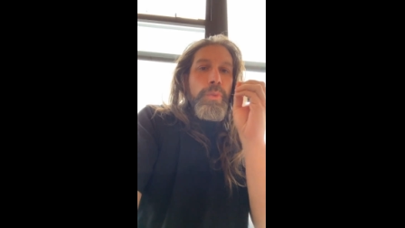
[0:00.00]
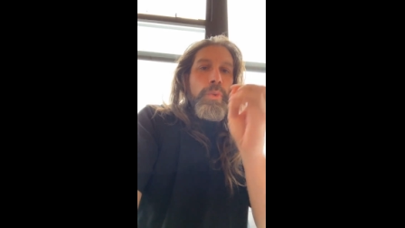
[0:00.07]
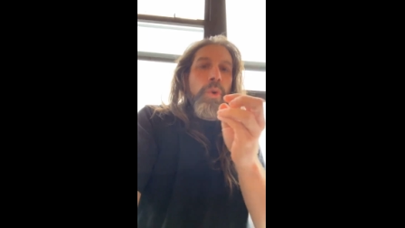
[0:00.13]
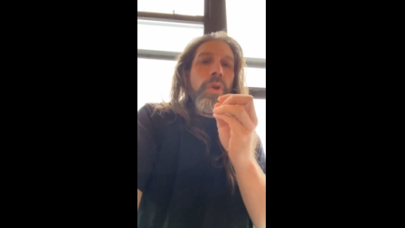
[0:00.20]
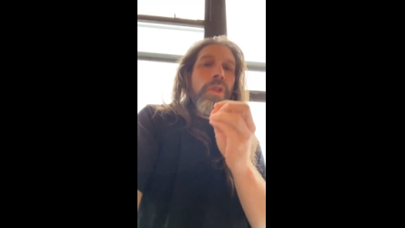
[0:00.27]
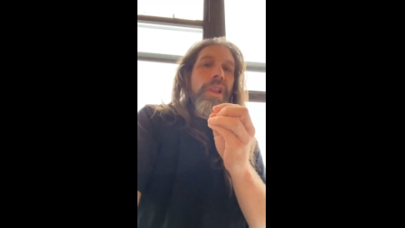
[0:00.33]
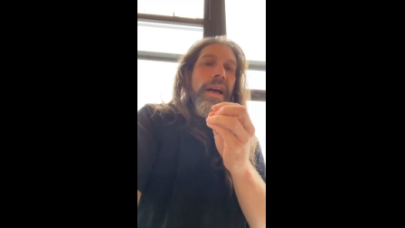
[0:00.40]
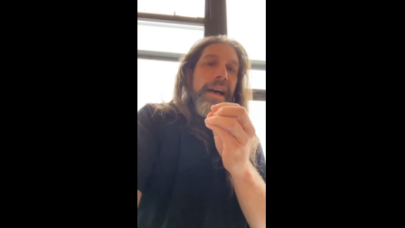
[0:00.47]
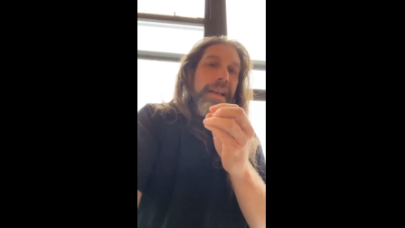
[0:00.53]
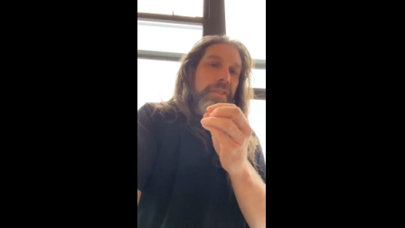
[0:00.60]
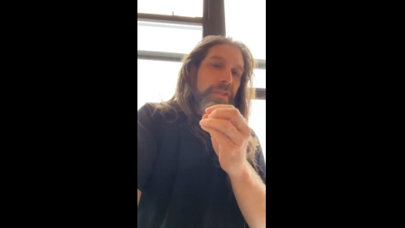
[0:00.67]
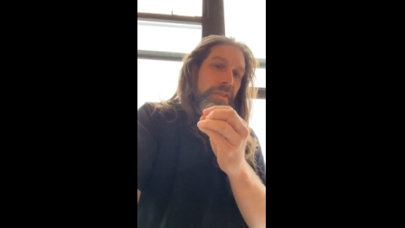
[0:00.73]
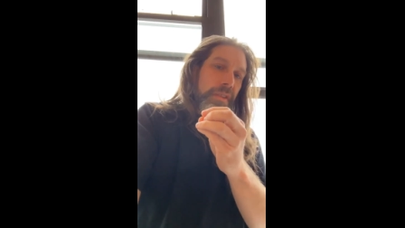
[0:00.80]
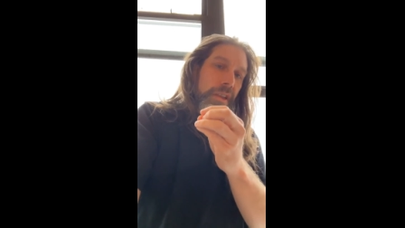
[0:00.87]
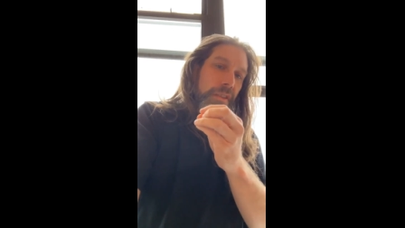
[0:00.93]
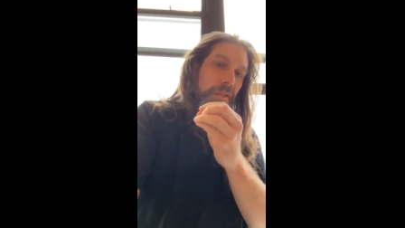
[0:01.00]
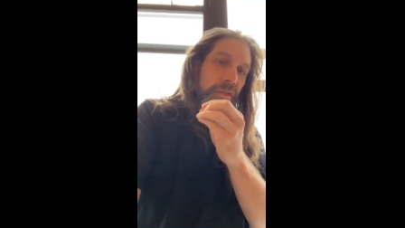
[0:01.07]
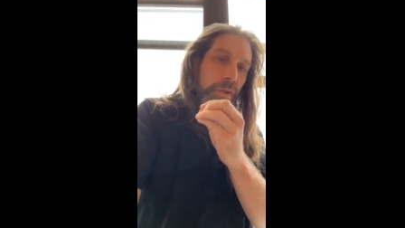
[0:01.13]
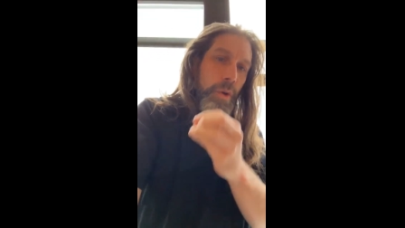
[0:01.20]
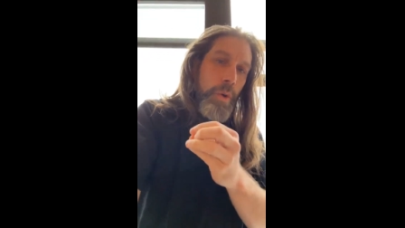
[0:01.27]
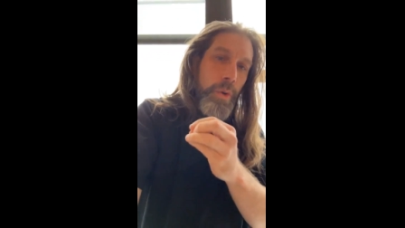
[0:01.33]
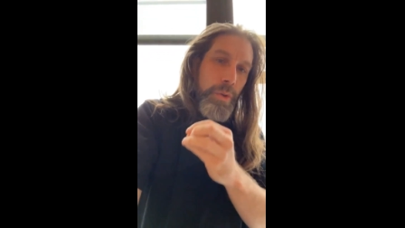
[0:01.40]
the wool locks get
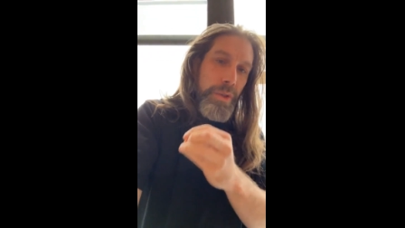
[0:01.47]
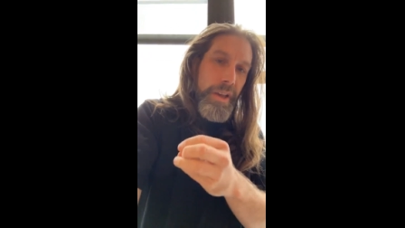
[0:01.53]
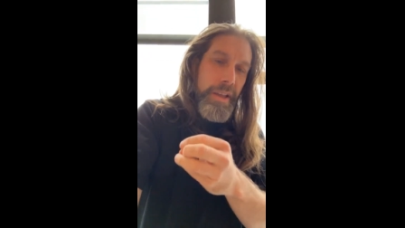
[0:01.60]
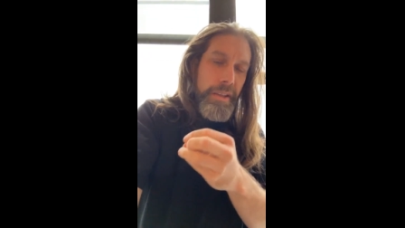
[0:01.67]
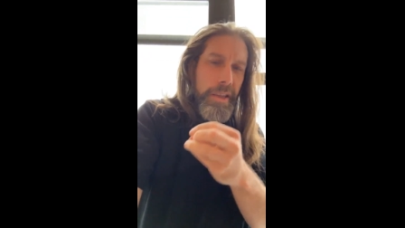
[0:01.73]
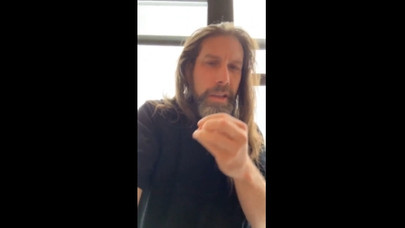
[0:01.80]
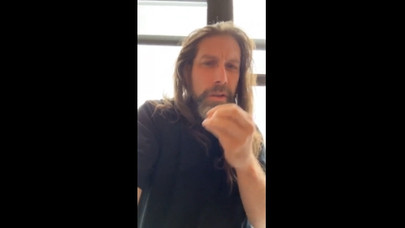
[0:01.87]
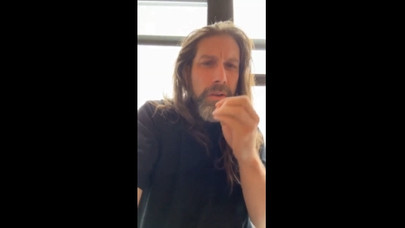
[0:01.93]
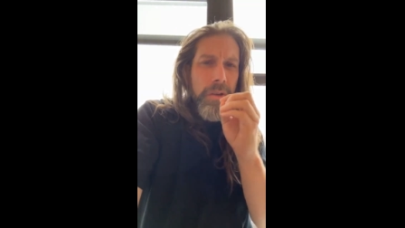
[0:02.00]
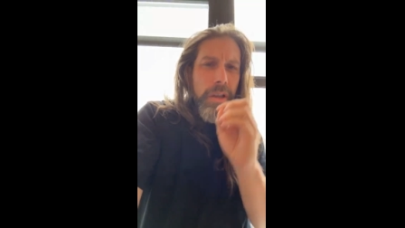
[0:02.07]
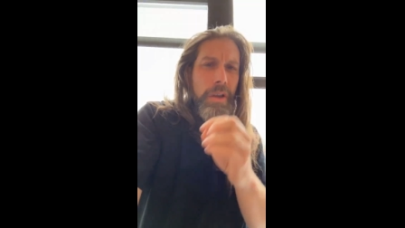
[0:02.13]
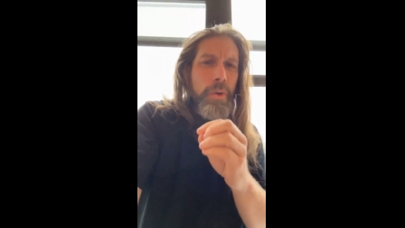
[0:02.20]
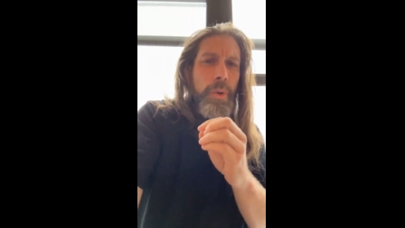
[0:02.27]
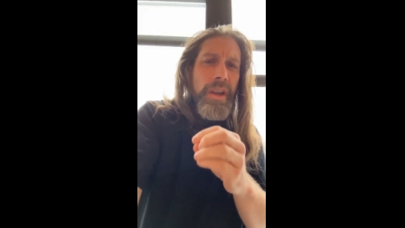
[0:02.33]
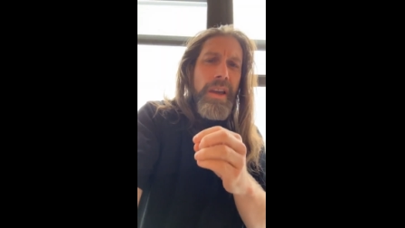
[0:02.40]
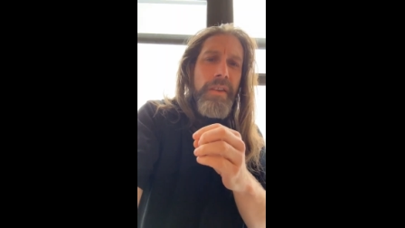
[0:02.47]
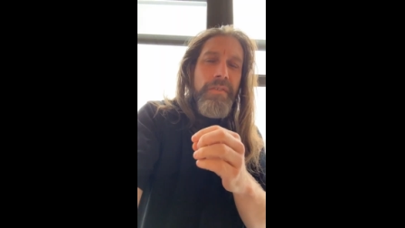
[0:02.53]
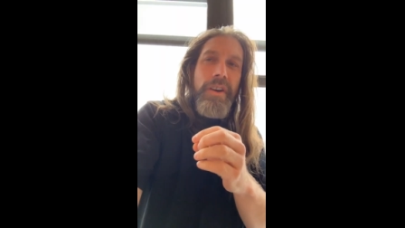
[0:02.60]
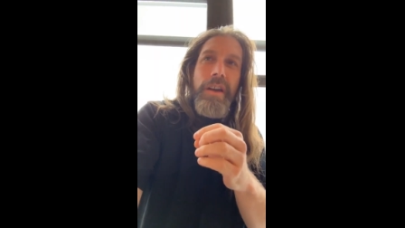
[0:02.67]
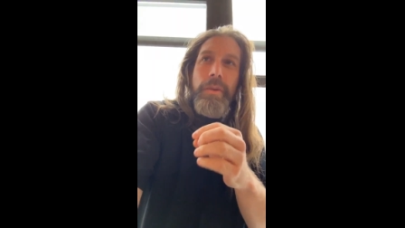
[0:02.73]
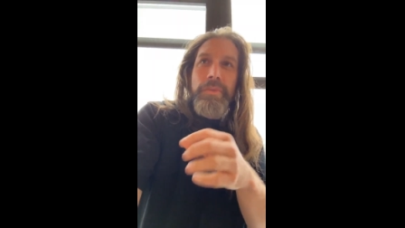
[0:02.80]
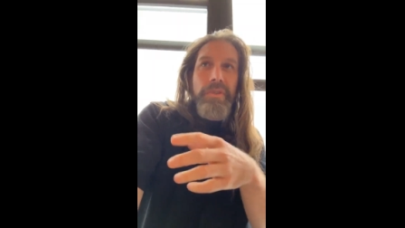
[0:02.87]
sold at like at quite
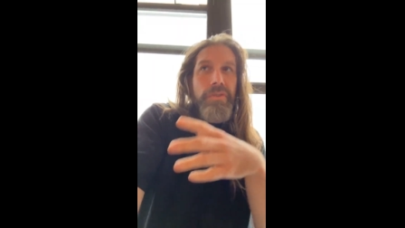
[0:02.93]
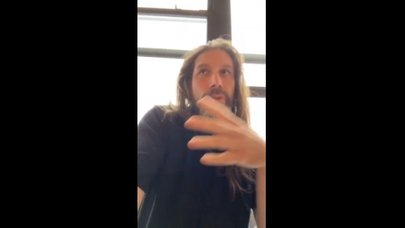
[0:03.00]
high volumes.